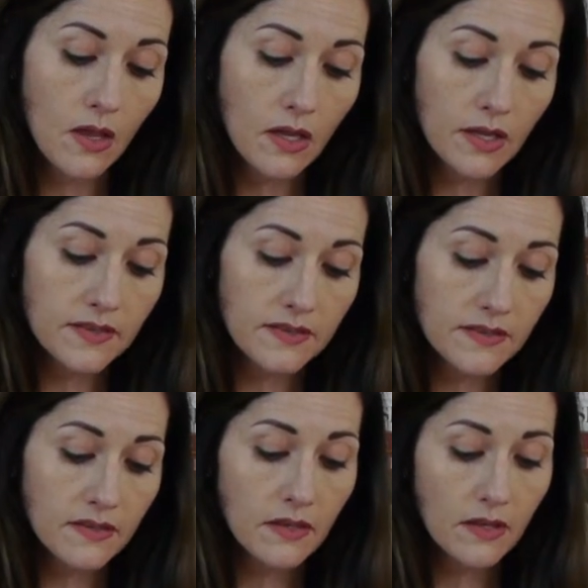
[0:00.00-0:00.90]

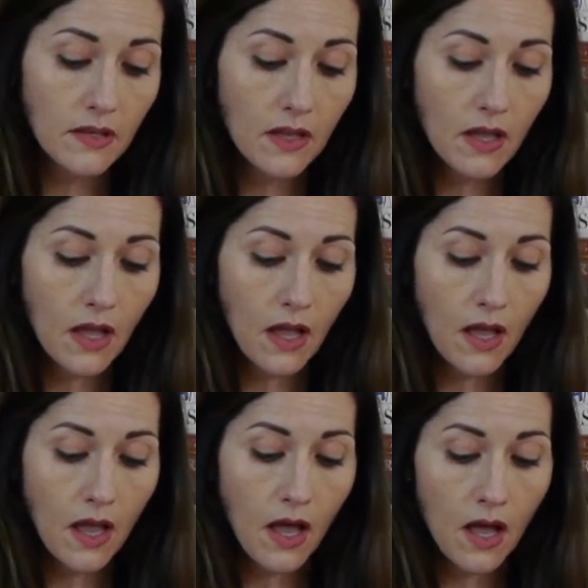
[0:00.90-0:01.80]
It's
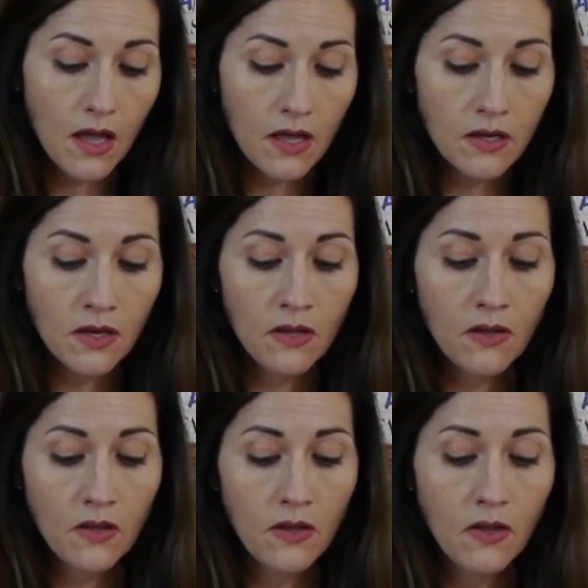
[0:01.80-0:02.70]

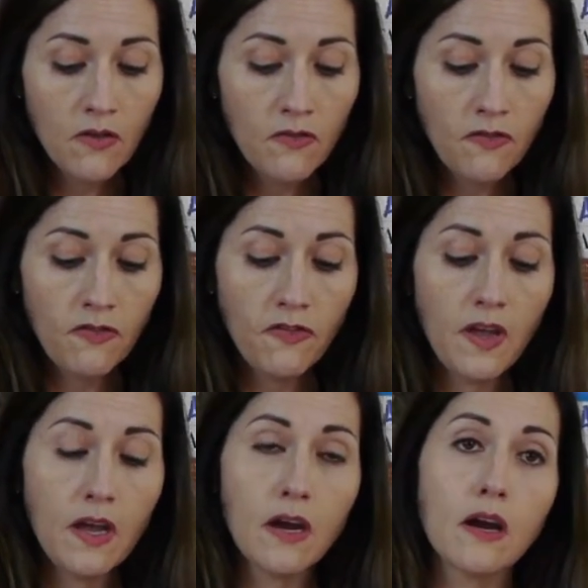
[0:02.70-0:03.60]

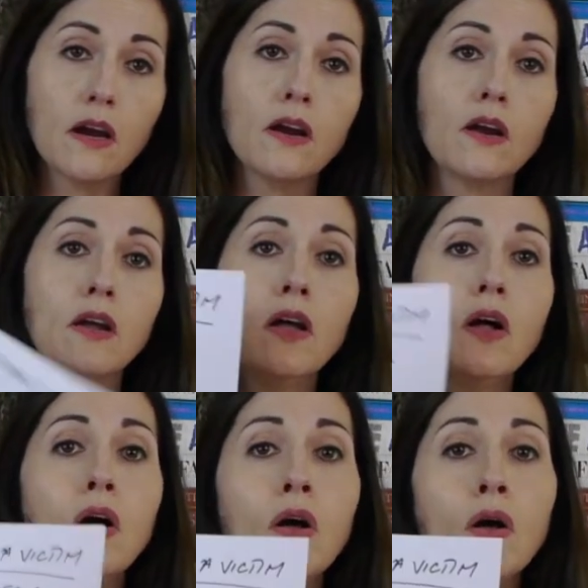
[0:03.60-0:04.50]
unfair.
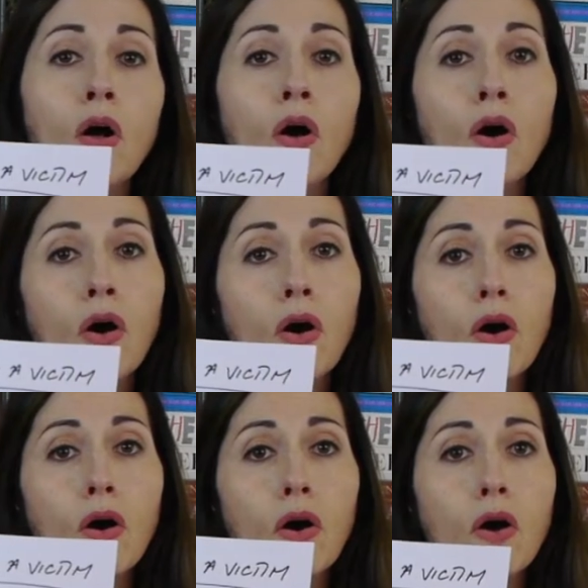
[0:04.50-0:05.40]

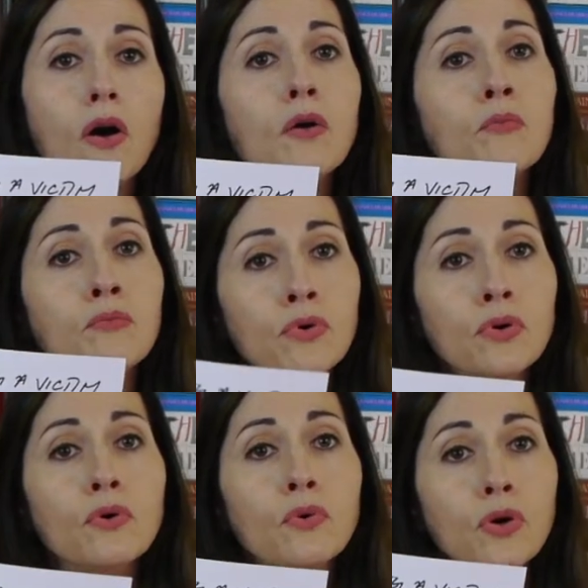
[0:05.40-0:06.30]
Aw,
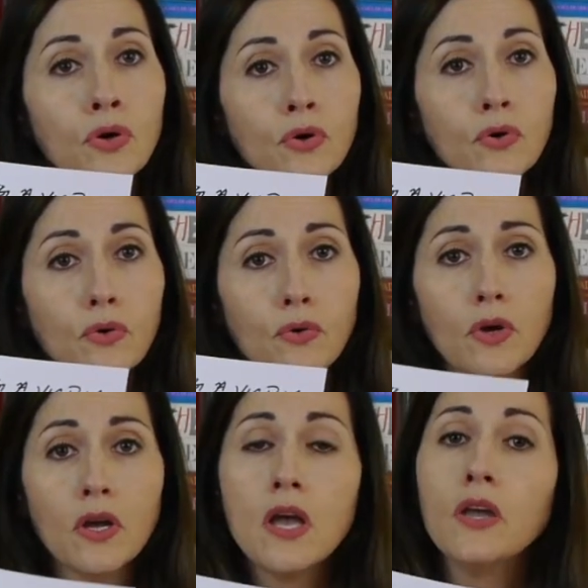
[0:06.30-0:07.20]
boo-hoo.
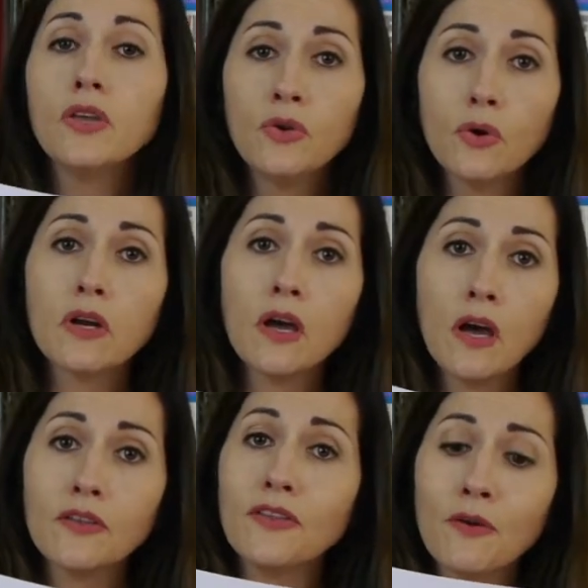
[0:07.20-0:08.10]

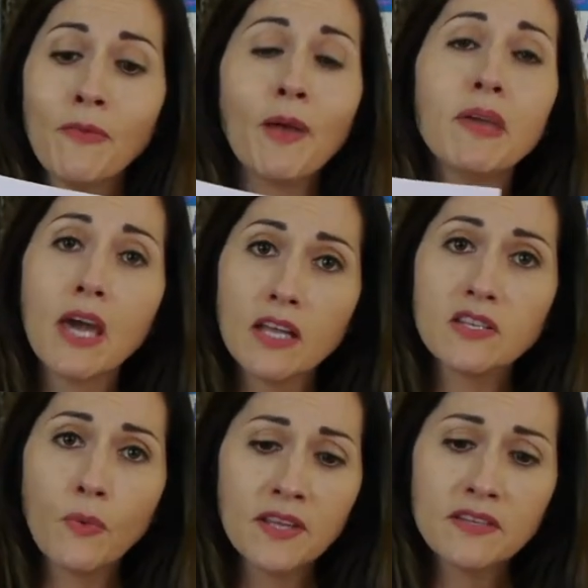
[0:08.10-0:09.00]
There might be
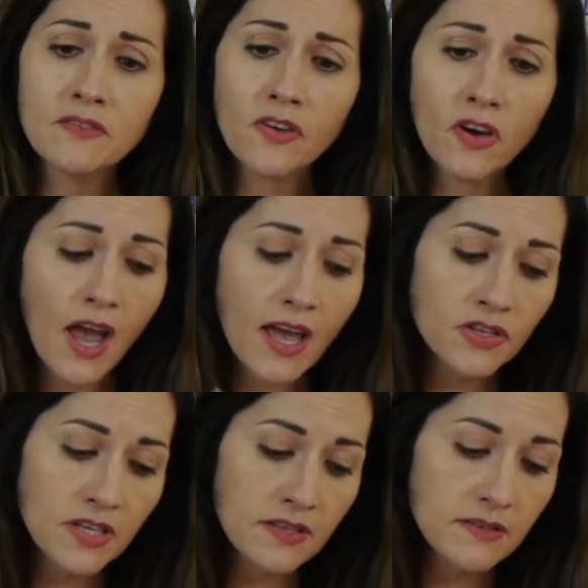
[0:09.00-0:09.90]
consequences for your
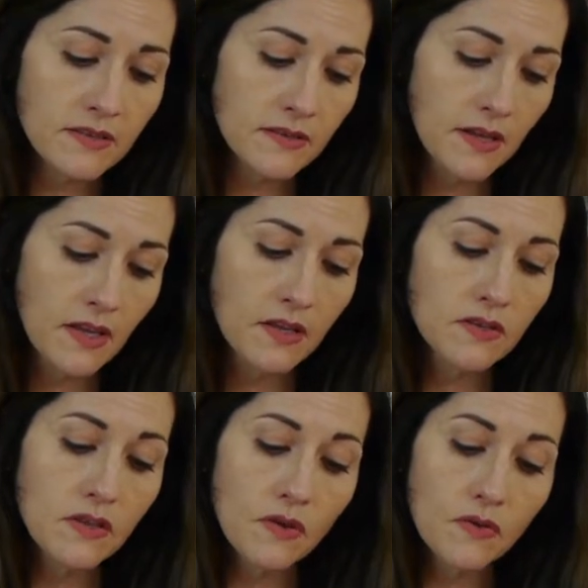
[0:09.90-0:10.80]
actions.
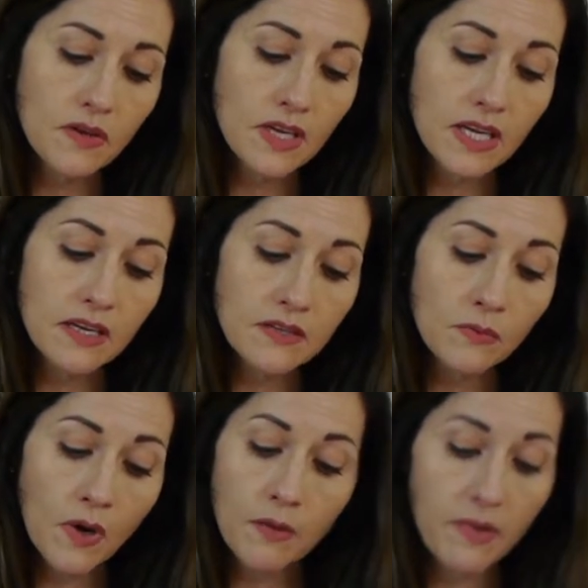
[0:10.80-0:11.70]
So he doesn't
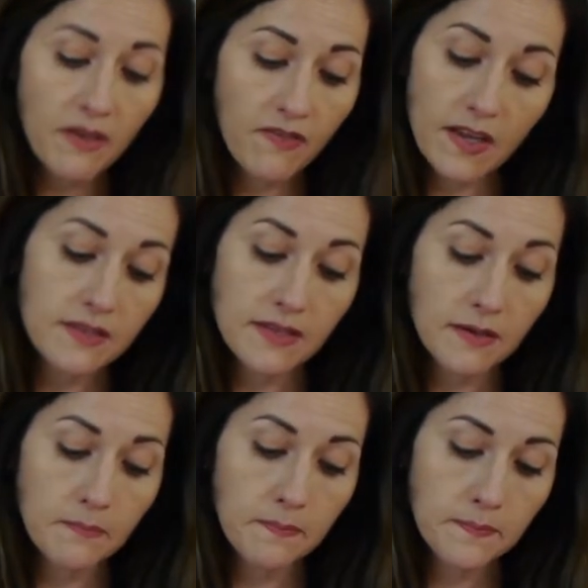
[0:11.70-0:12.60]
want to be a
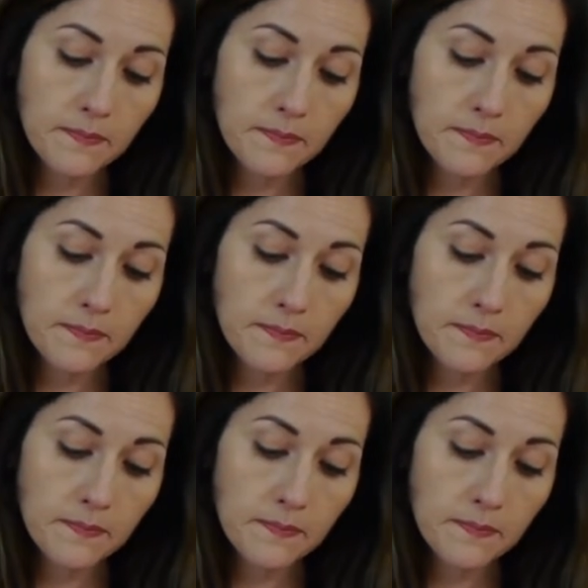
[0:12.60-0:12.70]
victim.